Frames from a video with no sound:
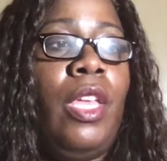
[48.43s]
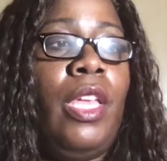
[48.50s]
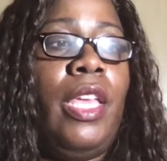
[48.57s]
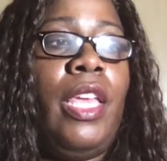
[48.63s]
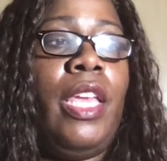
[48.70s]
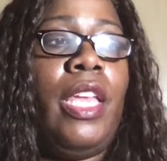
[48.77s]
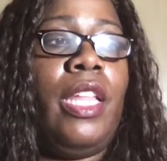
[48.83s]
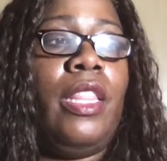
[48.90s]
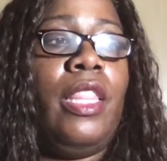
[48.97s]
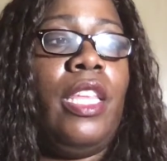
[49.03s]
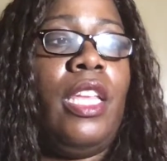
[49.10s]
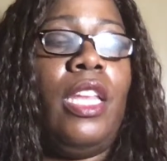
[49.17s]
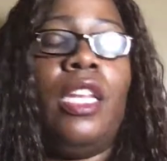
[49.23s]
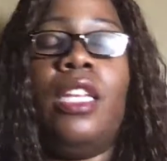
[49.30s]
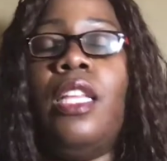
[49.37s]
And
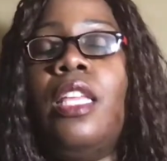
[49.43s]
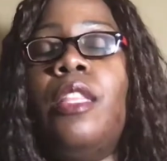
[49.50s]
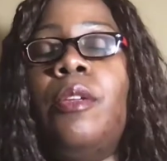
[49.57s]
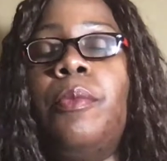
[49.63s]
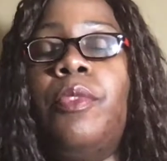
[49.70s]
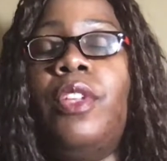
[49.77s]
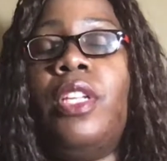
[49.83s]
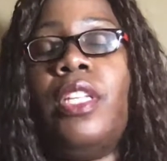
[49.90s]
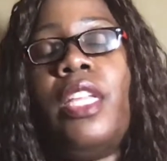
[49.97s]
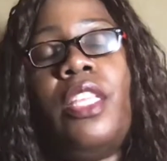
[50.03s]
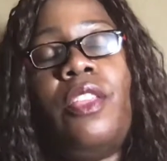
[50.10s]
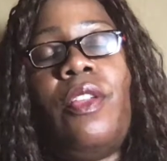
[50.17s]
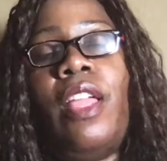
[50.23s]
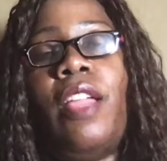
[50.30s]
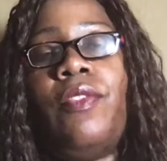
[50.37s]
then another thing that
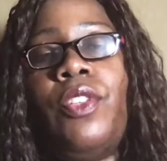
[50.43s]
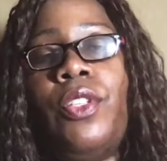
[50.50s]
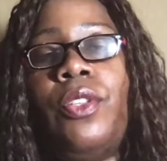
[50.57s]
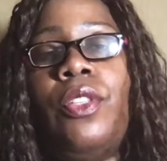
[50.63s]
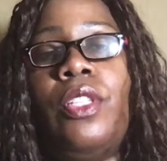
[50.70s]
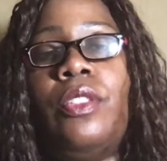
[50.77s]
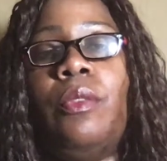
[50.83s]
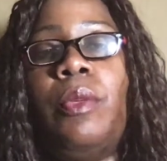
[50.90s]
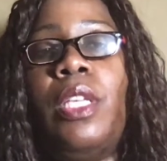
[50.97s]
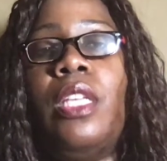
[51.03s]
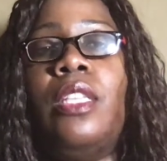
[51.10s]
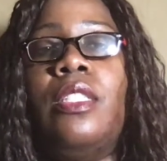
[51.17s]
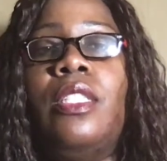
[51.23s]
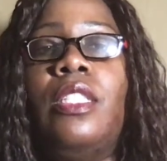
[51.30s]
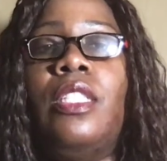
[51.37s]
you have to do this week
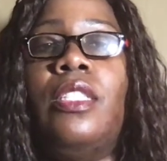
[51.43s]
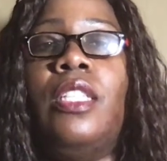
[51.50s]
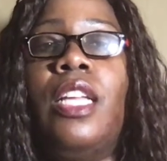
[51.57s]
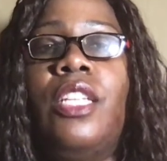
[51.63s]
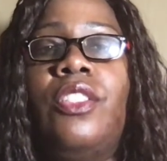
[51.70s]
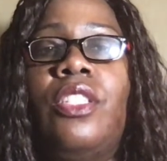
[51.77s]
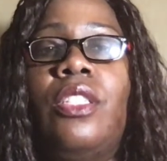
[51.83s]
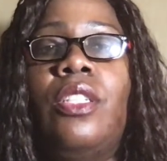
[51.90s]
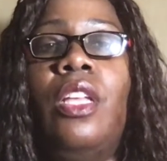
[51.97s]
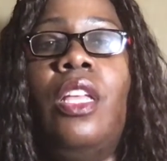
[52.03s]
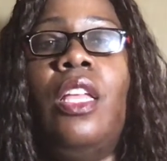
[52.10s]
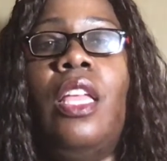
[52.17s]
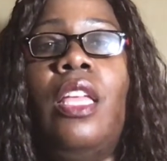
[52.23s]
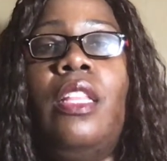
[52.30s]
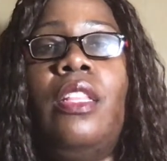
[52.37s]
is the discussion.
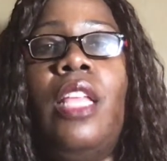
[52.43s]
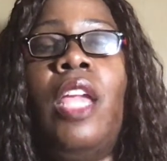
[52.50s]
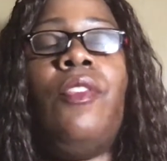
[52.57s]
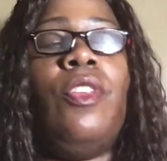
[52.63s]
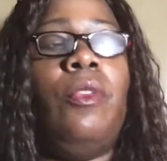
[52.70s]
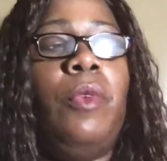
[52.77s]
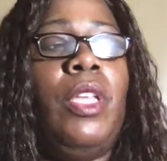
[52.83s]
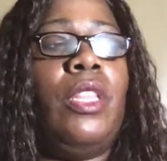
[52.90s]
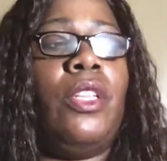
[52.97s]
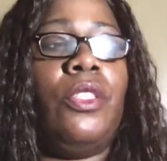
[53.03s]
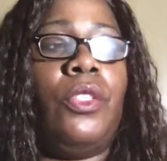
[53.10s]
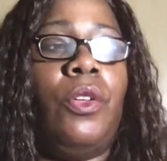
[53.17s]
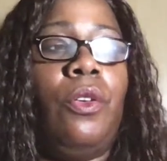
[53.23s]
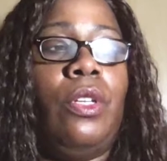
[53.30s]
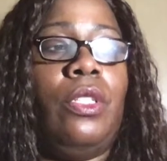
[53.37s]
Every week
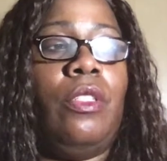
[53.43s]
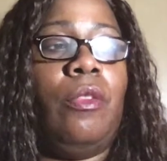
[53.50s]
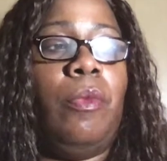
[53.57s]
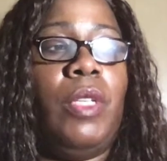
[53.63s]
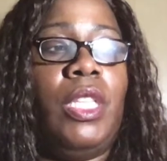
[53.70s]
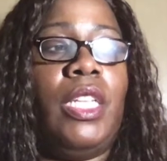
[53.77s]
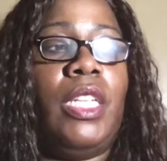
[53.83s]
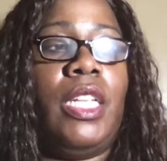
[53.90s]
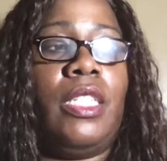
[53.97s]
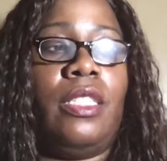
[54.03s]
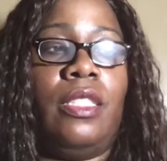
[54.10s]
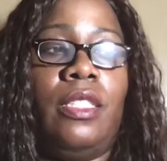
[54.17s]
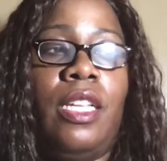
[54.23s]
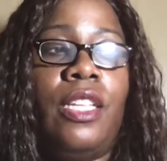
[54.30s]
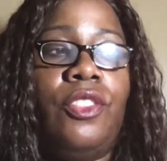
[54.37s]
there's going to be the
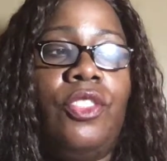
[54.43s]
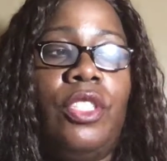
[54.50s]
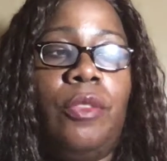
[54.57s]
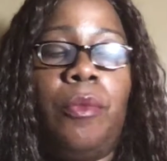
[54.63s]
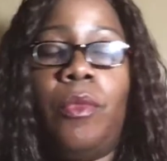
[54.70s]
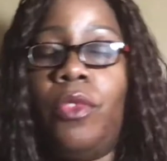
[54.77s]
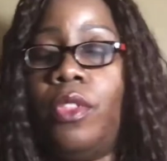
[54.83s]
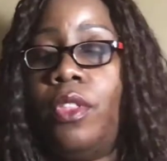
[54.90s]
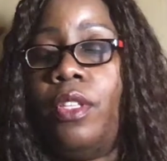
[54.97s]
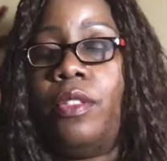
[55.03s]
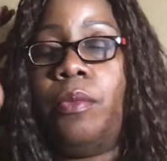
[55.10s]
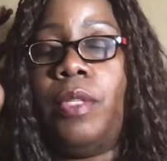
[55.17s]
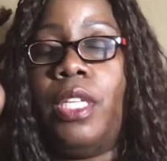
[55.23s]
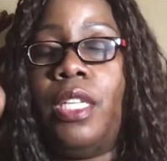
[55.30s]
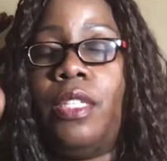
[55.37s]
discussion.
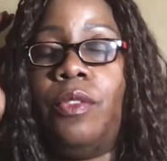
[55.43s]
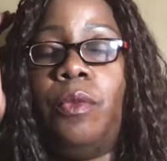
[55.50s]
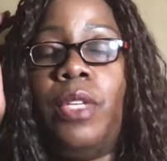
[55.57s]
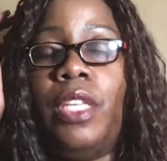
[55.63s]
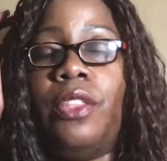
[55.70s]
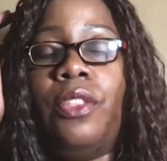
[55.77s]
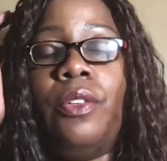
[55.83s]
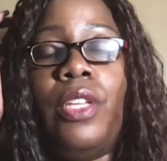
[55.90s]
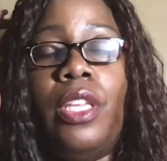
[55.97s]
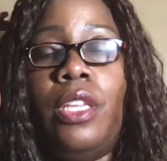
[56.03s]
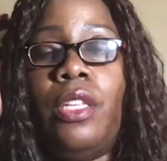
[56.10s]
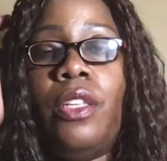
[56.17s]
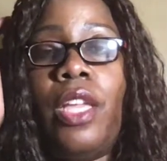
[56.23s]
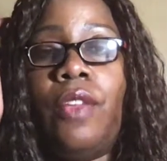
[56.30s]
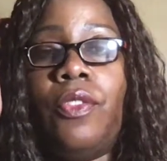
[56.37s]
This week is week 3.
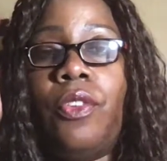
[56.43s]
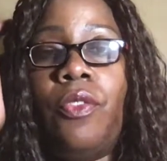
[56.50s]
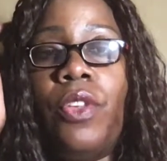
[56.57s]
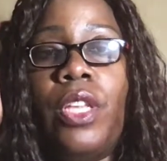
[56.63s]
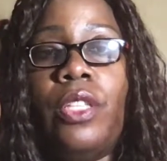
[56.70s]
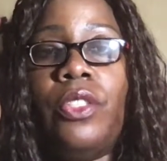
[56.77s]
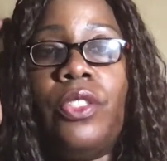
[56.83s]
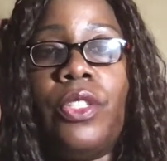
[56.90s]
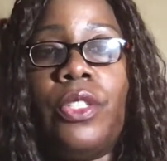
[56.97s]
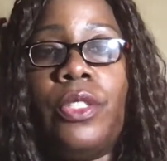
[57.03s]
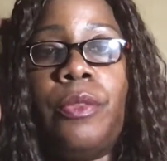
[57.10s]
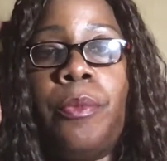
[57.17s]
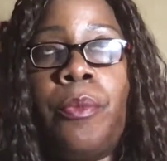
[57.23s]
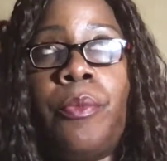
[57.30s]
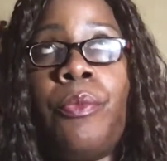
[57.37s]
You have to read
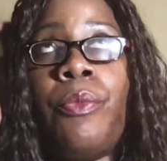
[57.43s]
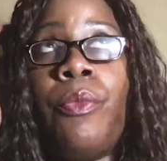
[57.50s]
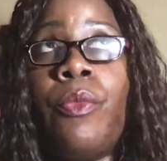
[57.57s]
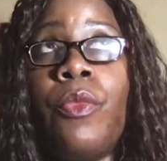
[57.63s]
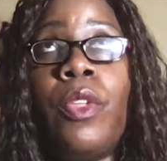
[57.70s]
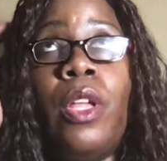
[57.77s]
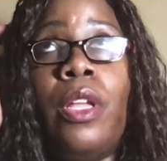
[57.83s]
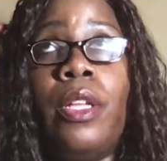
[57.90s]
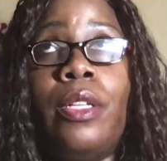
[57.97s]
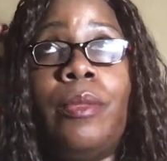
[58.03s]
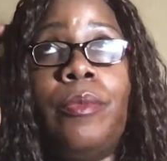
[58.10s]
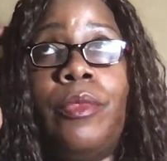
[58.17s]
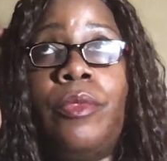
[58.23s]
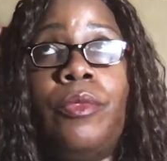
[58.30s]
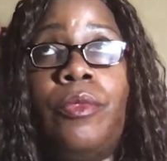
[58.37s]
your
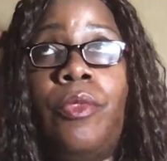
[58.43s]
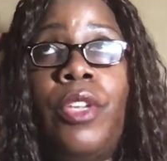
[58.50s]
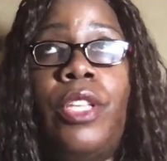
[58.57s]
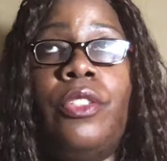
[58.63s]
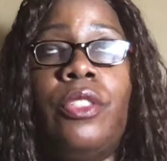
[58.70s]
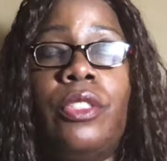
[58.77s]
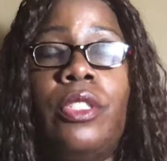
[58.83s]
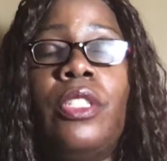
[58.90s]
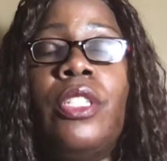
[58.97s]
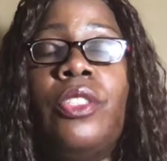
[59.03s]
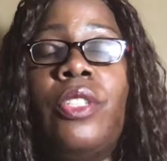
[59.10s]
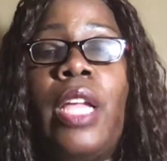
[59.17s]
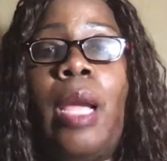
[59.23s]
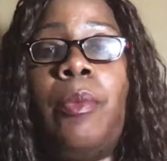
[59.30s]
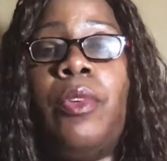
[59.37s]
third
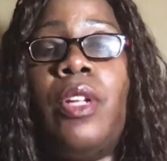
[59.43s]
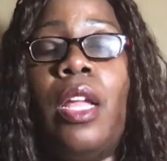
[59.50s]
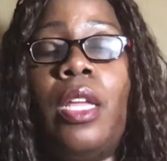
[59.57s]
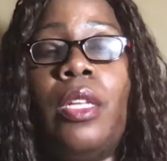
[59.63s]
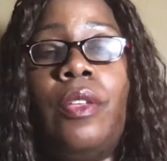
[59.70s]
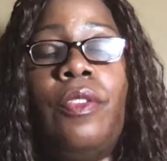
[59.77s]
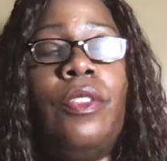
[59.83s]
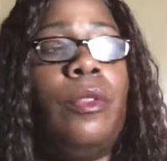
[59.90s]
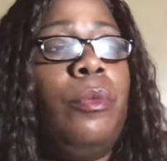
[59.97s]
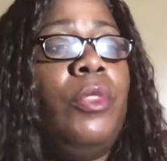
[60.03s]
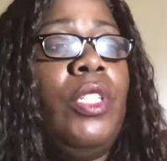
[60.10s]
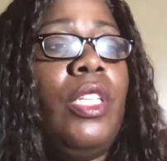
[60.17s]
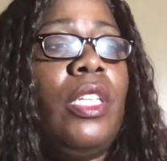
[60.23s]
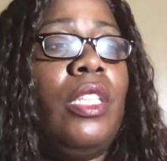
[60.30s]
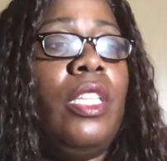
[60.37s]
chapter out of your
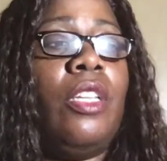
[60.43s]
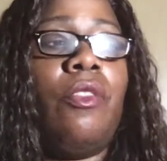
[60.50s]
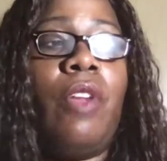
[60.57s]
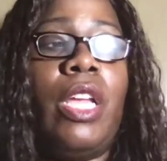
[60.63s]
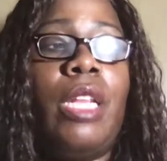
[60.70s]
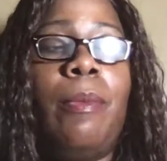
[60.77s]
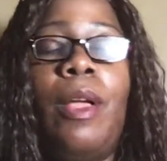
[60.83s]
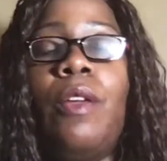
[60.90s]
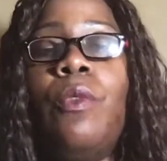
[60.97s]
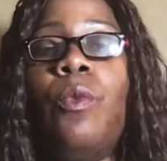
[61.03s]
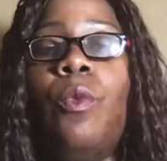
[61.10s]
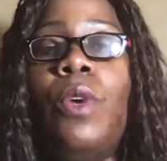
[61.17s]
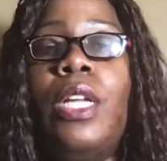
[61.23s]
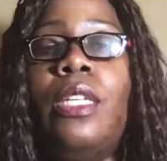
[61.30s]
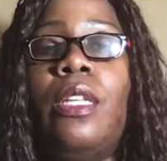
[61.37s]
book and then write about
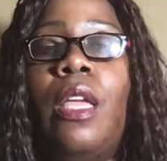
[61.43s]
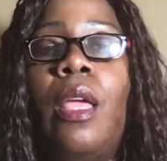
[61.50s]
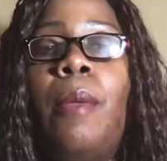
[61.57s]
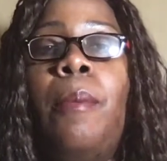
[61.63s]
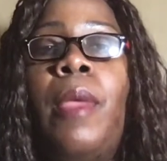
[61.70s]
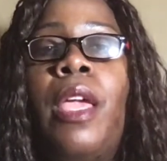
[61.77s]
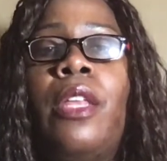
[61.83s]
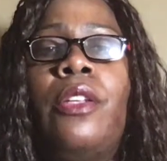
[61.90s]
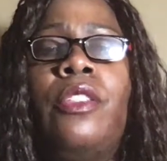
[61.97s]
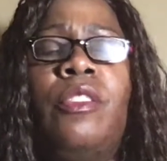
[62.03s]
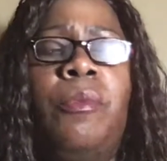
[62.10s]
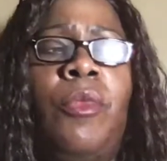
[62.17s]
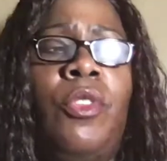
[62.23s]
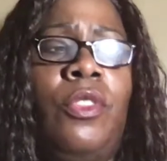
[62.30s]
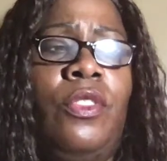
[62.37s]
what matters
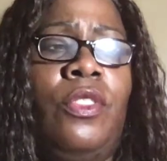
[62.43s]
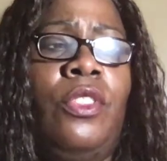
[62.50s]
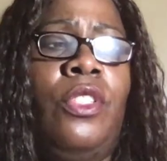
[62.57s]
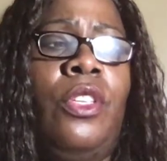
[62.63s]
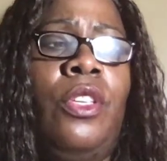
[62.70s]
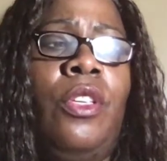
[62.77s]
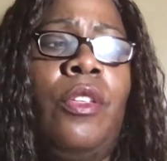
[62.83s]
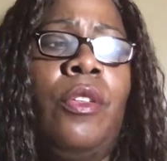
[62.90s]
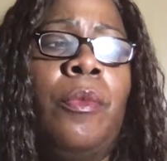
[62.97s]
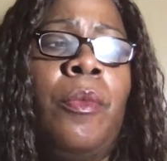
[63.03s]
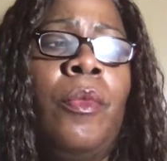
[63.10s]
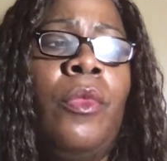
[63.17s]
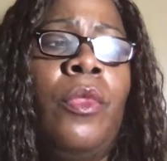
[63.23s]
most to you.